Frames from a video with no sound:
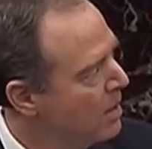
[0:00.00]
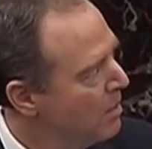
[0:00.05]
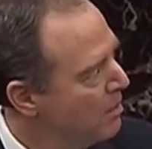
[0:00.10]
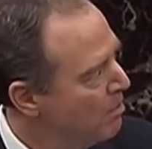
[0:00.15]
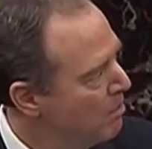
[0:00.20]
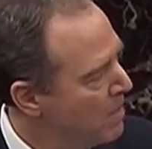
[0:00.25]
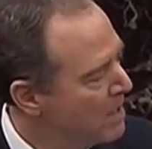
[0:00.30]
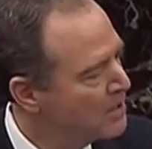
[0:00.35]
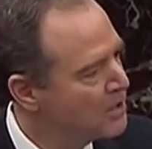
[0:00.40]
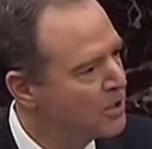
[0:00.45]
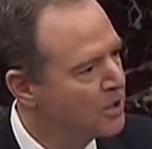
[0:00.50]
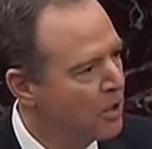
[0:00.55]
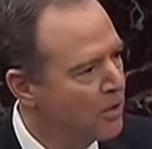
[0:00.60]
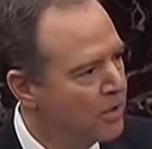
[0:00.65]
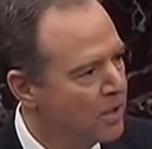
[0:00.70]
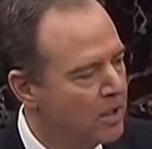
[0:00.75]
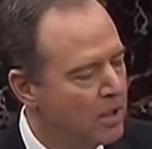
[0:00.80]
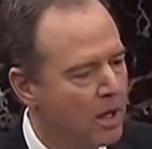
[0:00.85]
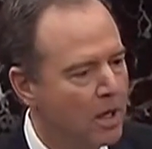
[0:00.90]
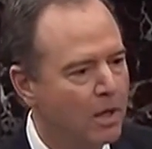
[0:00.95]
must go
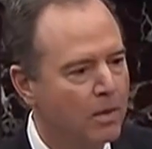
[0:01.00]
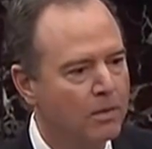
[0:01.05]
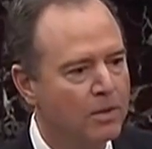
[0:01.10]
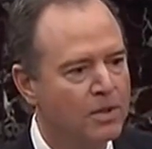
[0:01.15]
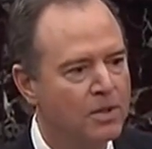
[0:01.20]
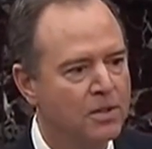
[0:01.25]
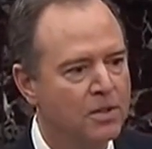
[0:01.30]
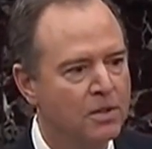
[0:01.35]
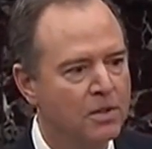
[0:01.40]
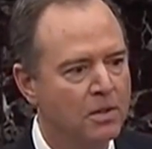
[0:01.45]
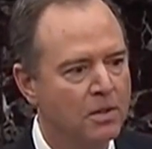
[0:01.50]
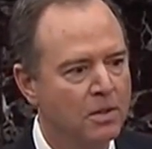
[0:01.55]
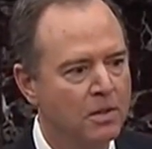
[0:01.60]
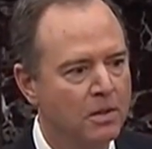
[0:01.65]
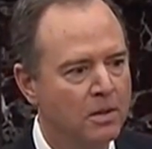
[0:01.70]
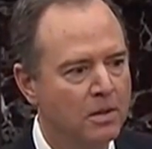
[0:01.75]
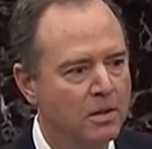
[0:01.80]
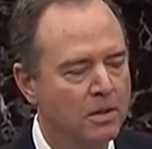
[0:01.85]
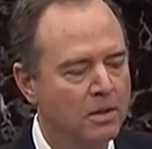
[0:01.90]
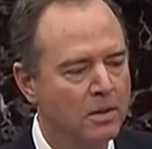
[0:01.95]
to Congress,
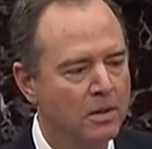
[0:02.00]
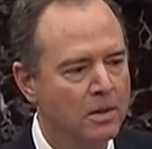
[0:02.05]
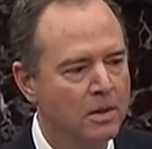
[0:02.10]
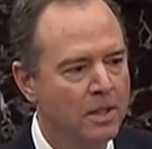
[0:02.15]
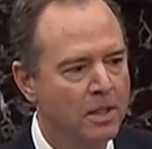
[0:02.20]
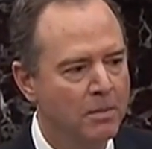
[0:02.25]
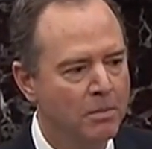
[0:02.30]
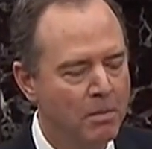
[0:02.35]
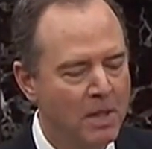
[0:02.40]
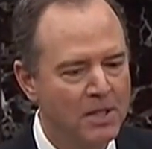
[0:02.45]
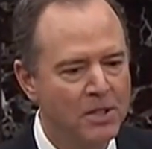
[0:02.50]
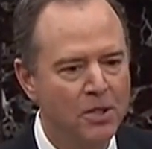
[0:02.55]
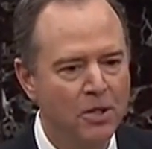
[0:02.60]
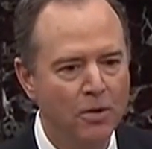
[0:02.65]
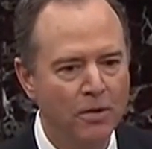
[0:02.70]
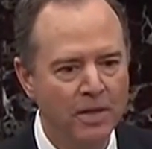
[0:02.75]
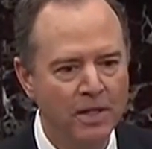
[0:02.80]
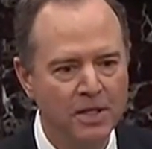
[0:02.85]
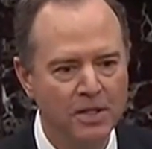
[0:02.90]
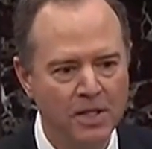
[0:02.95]
must
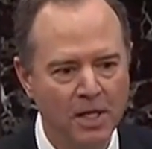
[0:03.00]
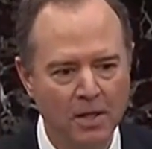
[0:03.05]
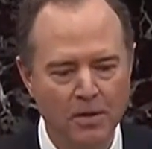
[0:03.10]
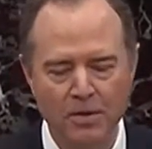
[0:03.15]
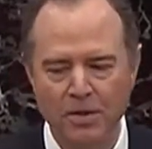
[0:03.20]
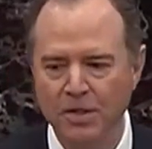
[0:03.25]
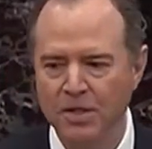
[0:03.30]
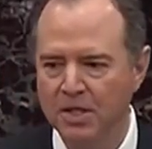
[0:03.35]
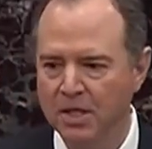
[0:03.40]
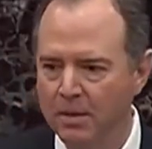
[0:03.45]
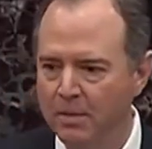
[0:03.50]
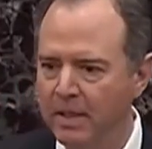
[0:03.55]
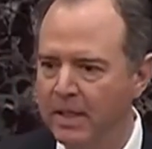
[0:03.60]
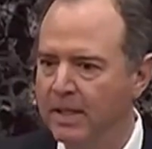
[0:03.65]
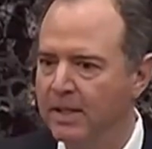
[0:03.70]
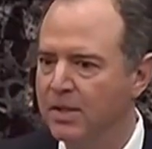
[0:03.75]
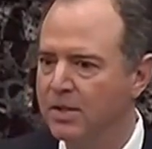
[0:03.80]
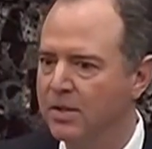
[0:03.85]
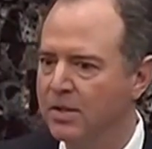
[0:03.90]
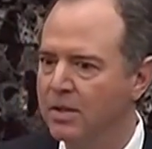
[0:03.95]
go to the intelligence
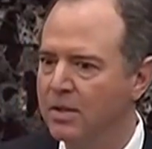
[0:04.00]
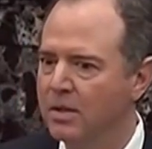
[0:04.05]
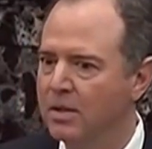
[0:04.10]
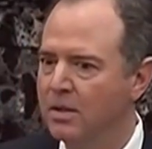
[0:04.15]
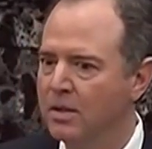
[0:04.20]
committees.